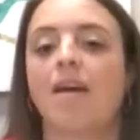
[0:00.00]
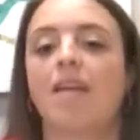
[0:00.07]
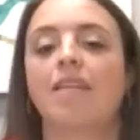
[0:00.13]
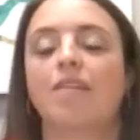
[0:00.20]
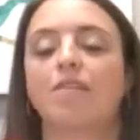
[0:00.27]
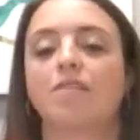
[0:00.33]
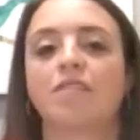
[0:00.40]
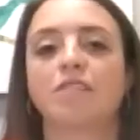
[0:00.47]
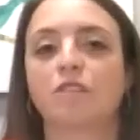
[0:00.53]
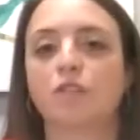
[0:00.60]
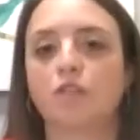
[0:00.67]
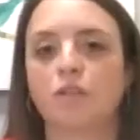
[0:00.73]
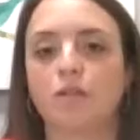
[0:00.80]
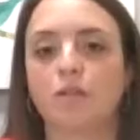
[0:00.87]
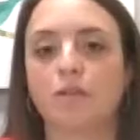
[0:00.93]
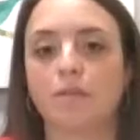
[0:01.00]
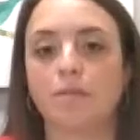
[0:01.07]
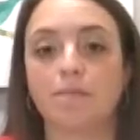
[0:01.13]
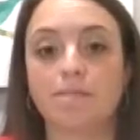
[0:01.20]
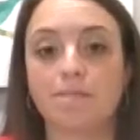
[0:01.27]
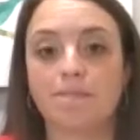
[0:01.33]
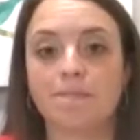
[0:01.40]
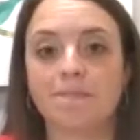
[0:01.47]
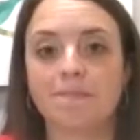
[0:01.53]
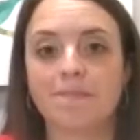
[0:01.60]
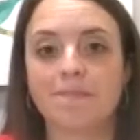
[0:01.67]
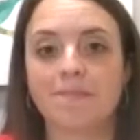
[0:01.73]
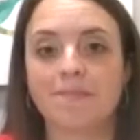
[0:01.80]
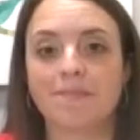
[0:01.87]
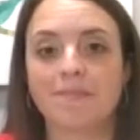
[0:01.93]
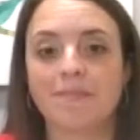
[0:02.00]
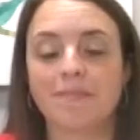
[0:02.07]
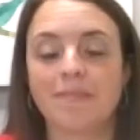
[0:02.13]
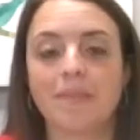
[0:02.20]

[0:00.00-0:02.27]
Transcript: No words are spoken by the person on screen.